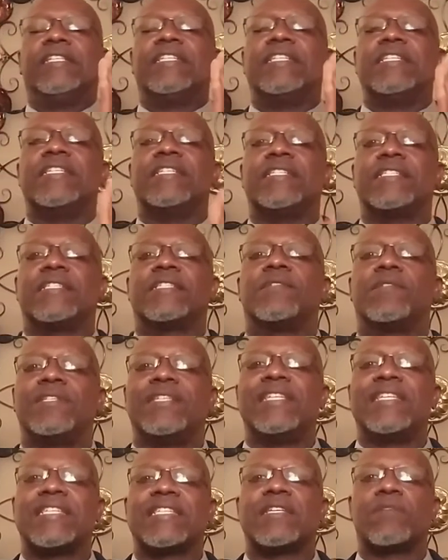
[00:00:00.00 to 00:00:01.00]

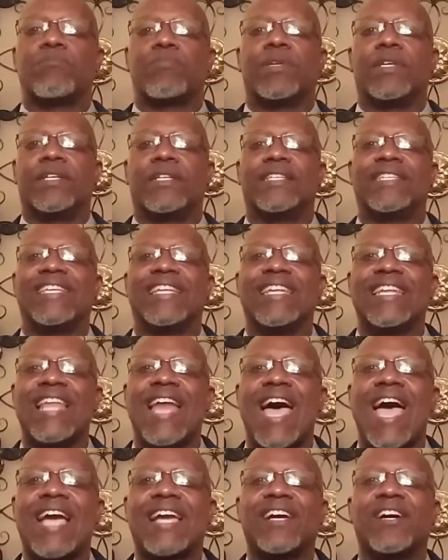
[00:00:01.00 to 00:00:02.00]
discipline. The
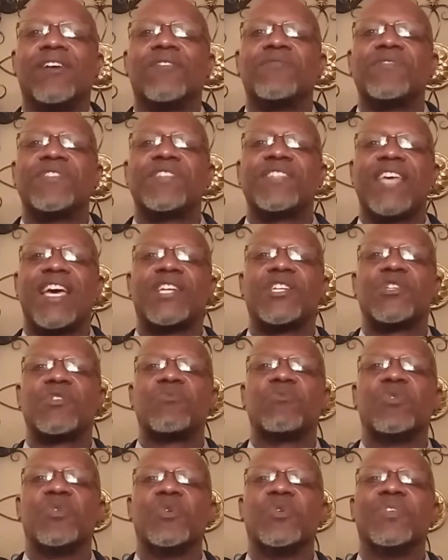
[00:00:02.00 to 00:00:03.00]
lack of
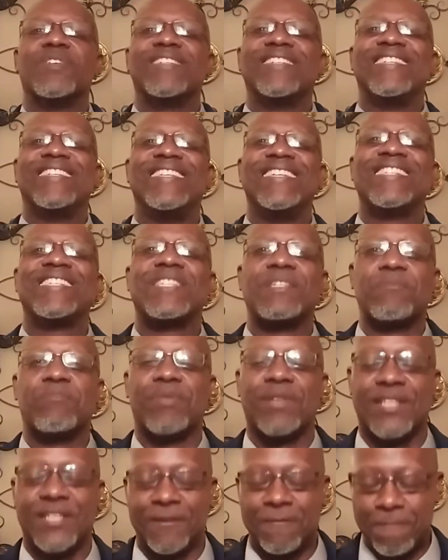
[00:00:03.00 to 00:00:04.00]
sexual
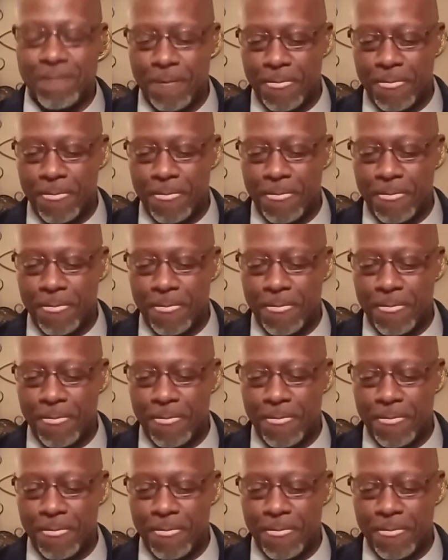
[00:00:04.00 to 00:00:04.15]
discipline.